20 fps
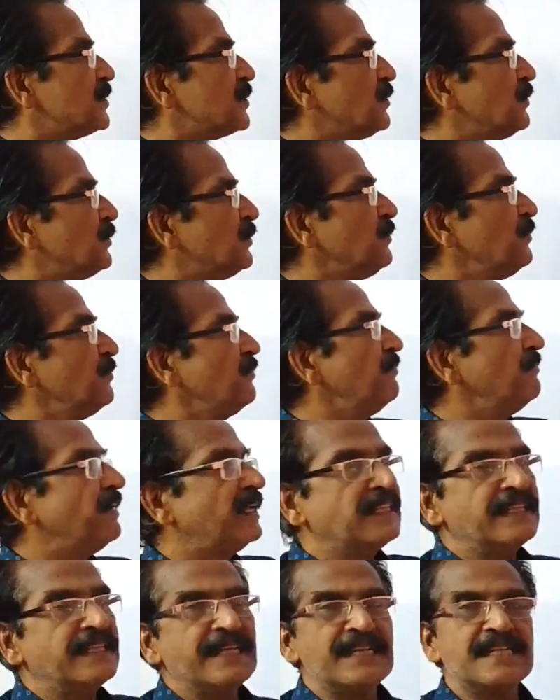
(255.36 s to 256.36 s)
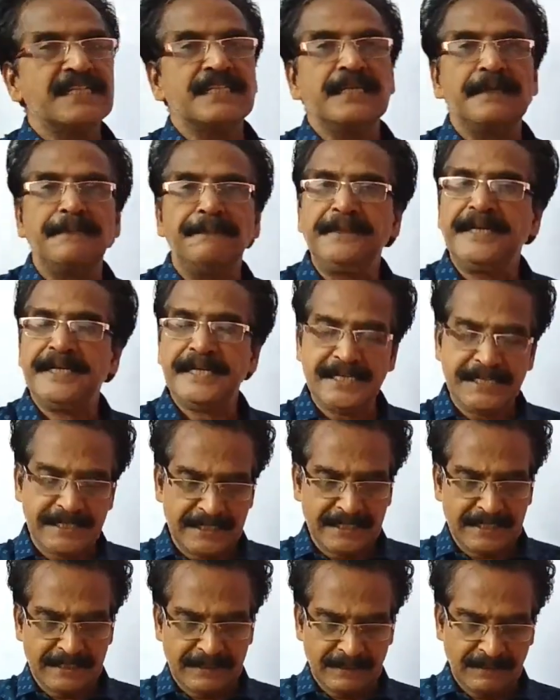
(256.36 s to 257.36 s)
So when there is
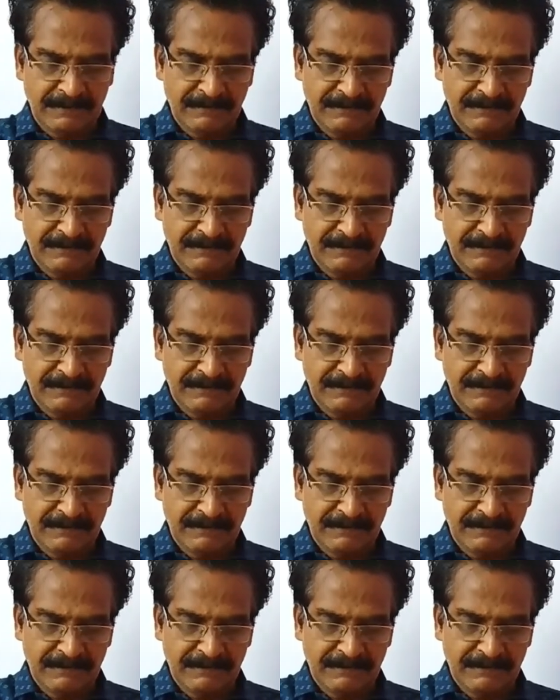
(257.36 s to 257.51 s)
repetition,